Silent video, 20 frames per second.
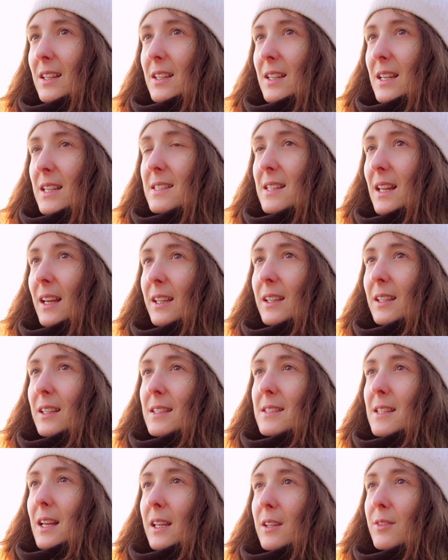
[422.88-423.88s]
it's like
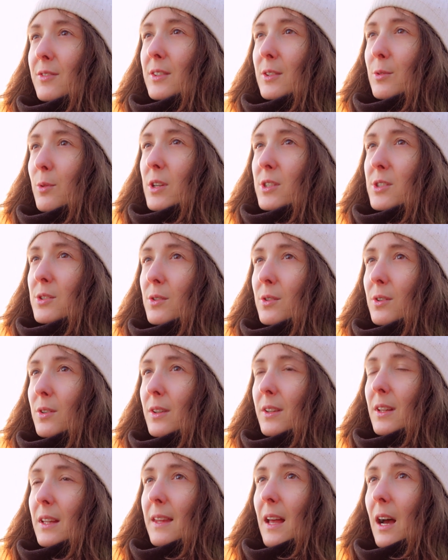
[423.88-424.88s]
if it was your,
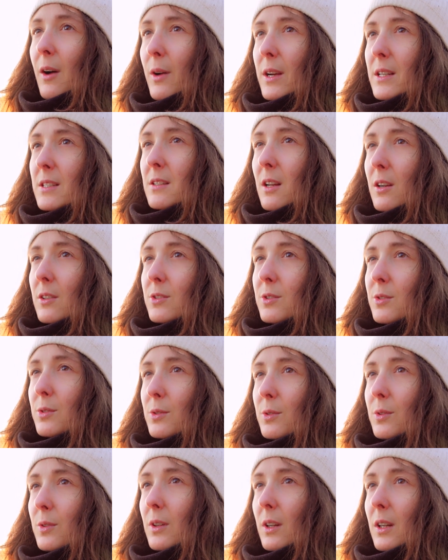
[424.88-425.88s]
now I start
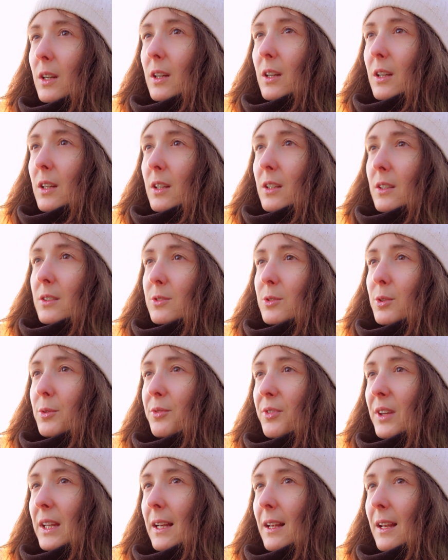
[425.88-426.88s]
to
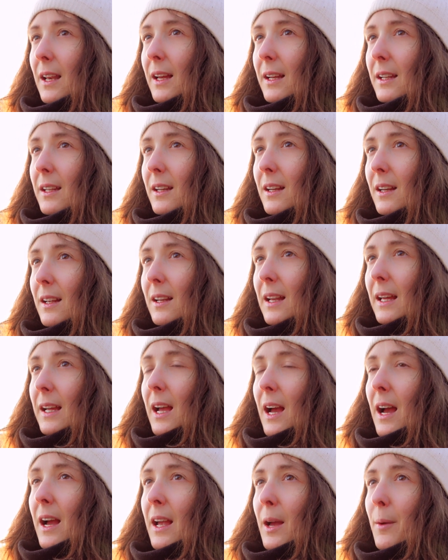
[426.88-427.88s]
think like
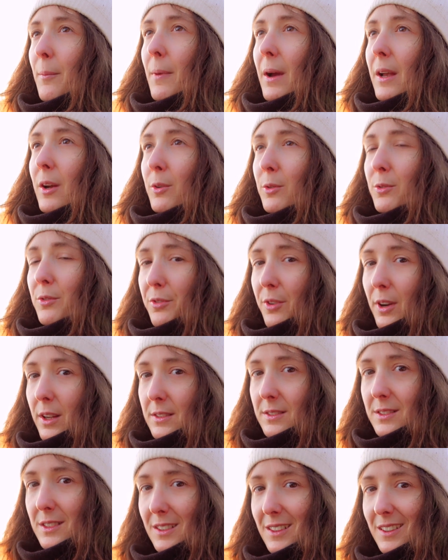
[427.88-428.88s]
I am my own
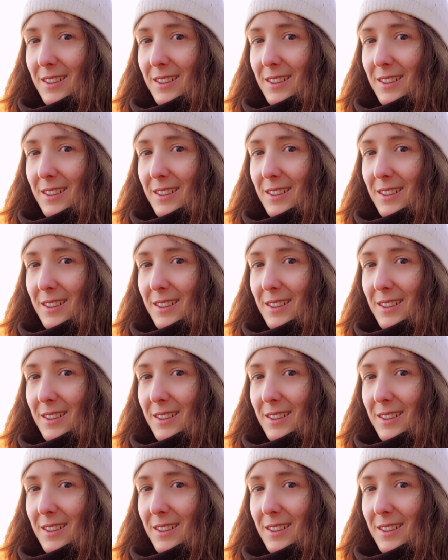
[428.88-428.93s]
friend.